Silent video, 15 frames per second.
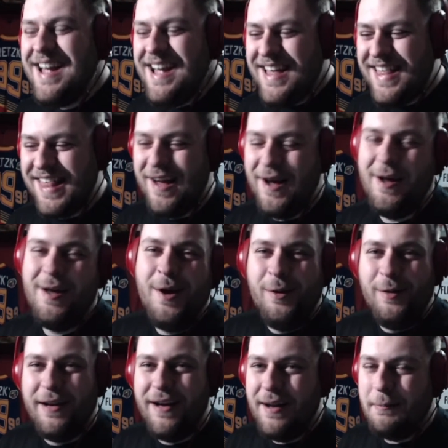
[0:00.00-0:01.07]
so
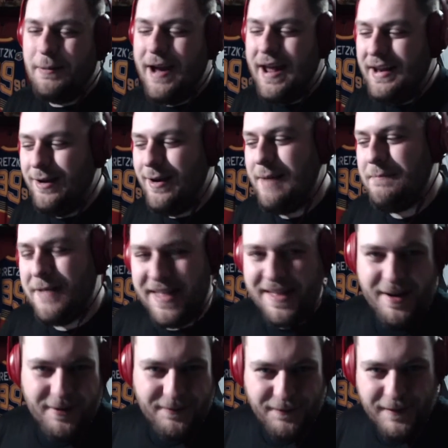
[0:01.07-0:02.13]
we got a brand new
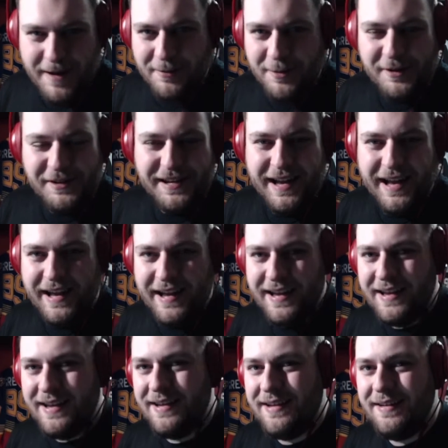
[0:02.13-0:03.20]
episode for everyone today.
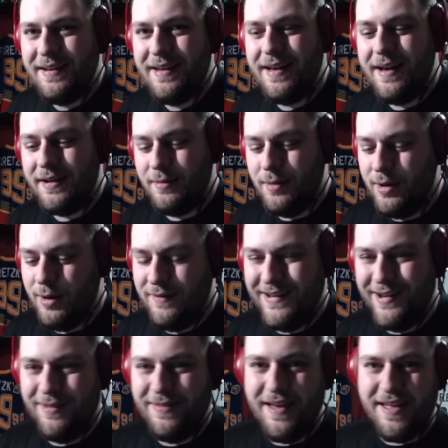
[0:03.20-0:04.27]
I'm going to be
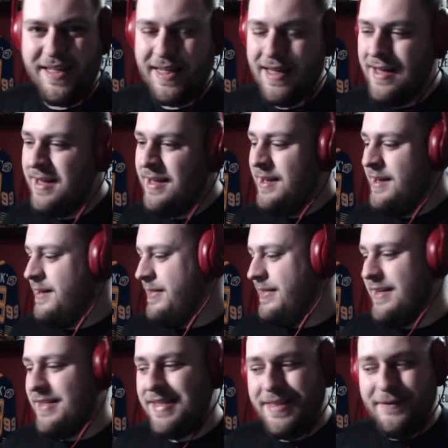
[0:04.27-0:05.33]
reviewing this.
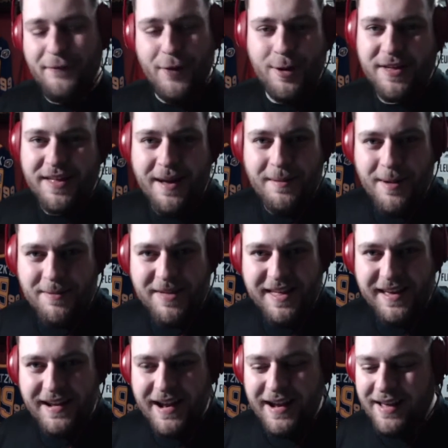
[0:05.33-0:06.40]
This is the first time I'm
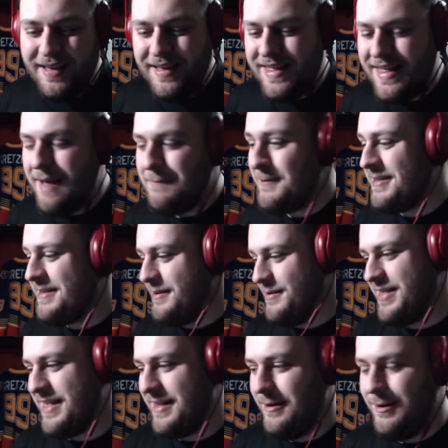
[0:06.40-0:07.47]
seeing any of these
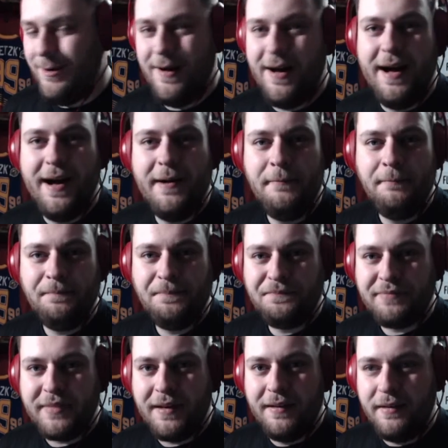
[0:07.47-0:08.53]
episodes, so
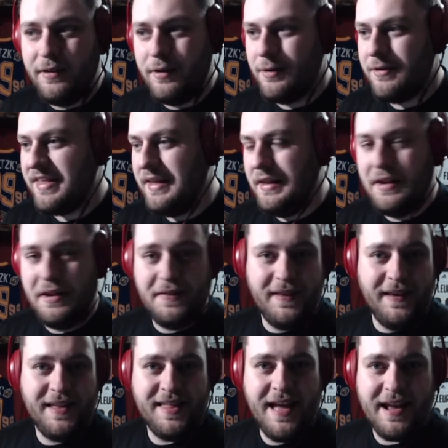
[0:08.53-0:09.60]
you're seeing it at the
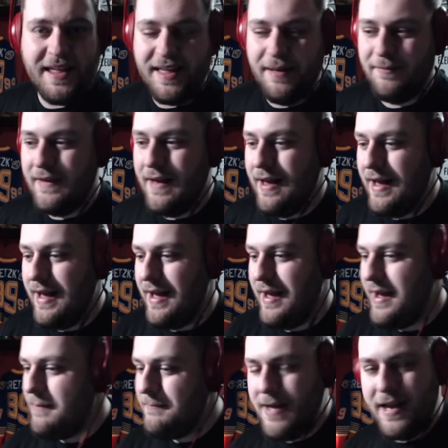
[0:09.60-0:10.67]
exact same
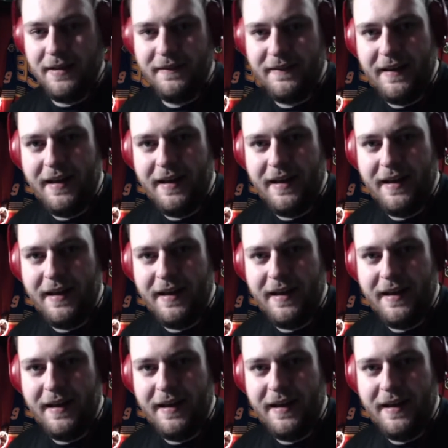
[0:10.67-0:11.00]
time, and